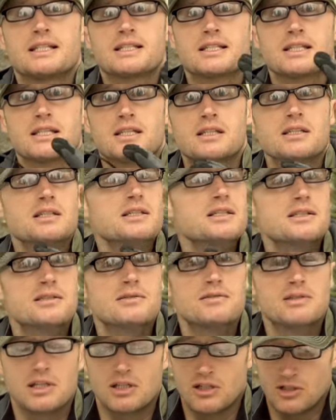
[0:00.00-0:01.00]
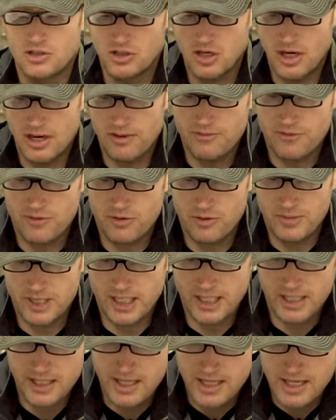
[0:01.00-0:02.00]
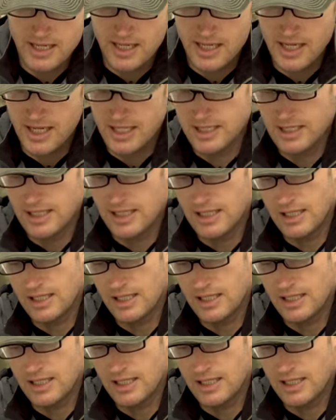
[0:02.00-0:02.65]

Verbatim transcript: lenses, did a good job for me. And